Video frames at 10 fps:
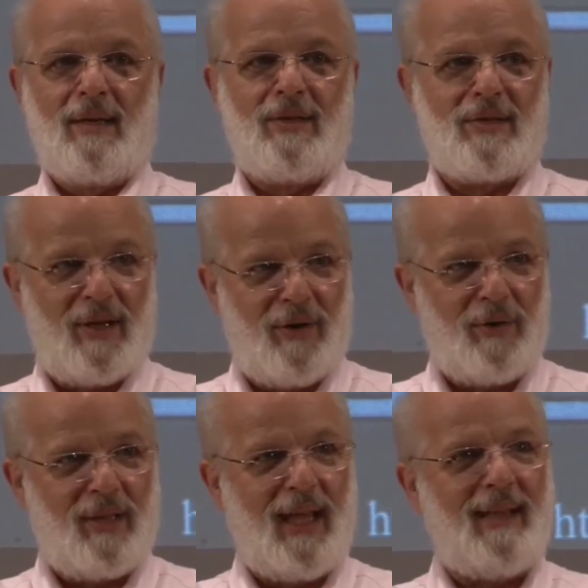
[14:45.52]

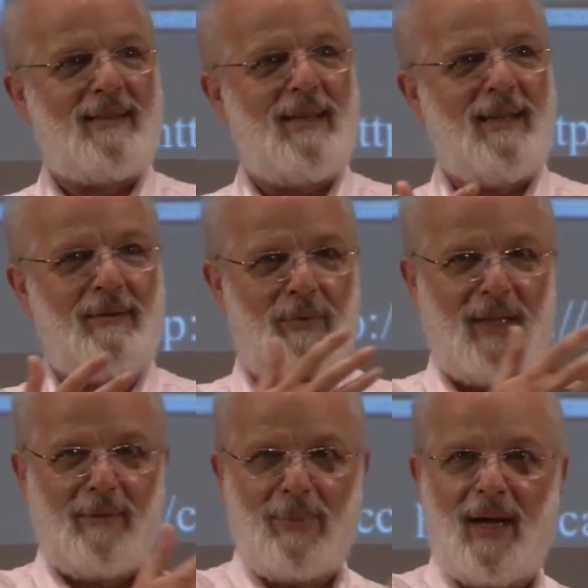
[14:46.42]
so that
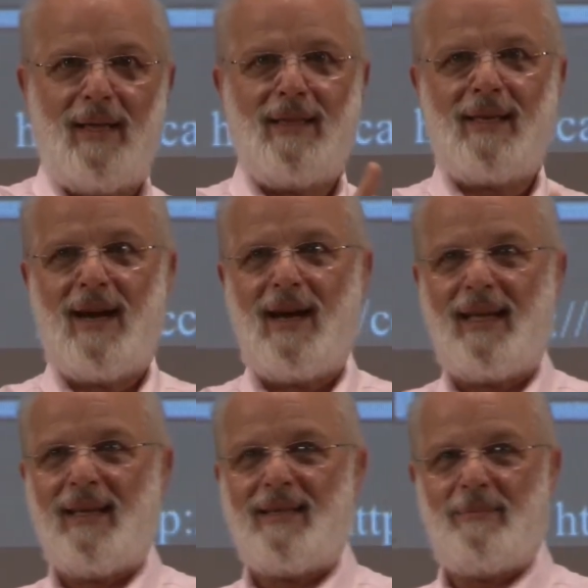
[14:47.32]
when the Ba and the Ka
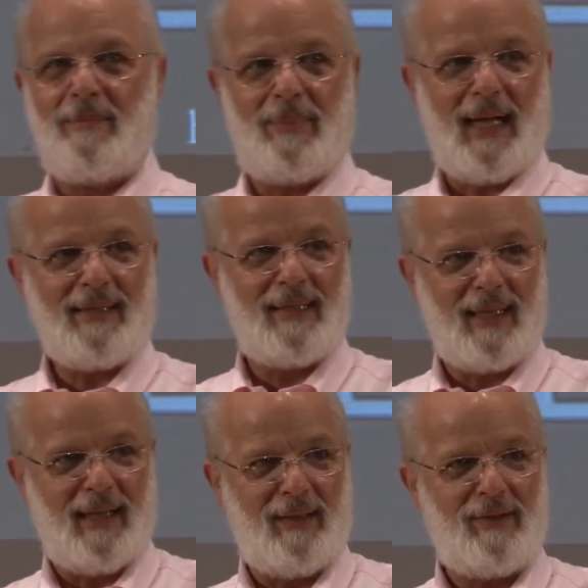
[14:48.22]
get back
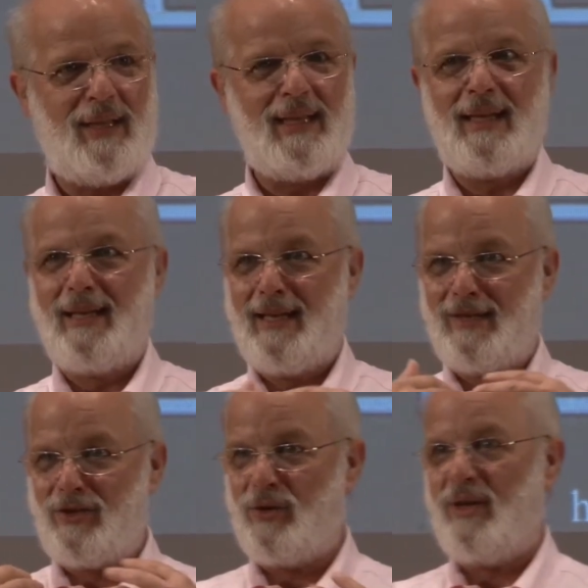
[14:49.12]
together, they can
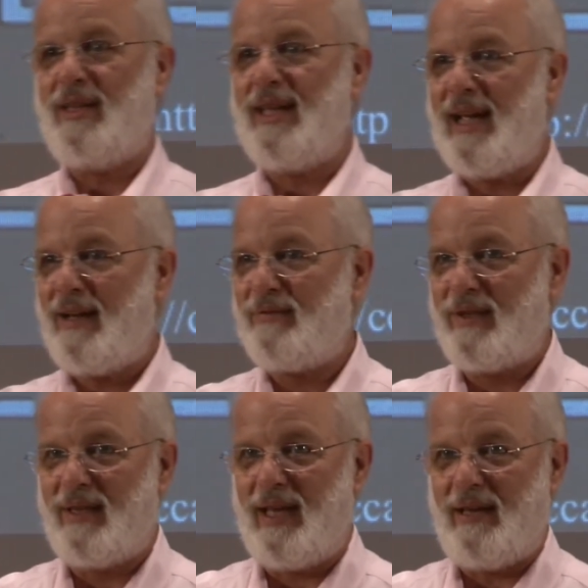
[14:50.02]
enjoy the
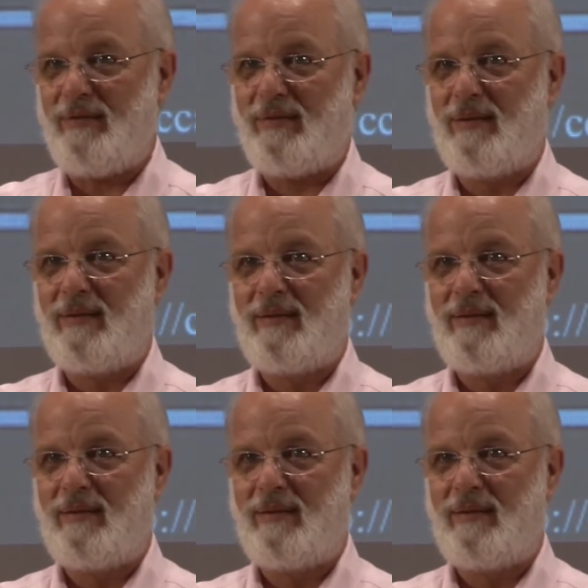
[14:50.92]
afterlife,